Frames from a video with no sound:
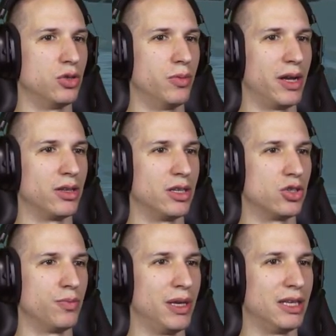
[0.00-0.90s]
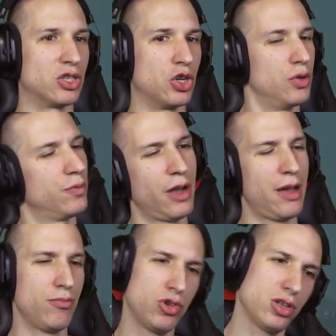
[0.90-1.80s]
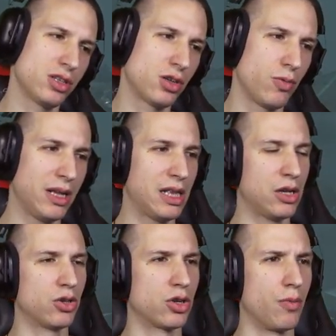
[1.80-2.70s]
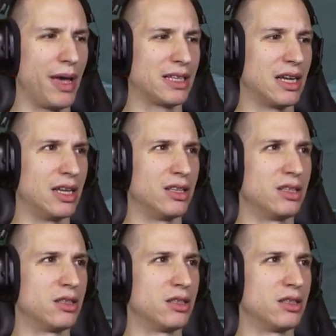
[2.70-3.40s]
to where you need to be, so I'm just quickly gonna go back there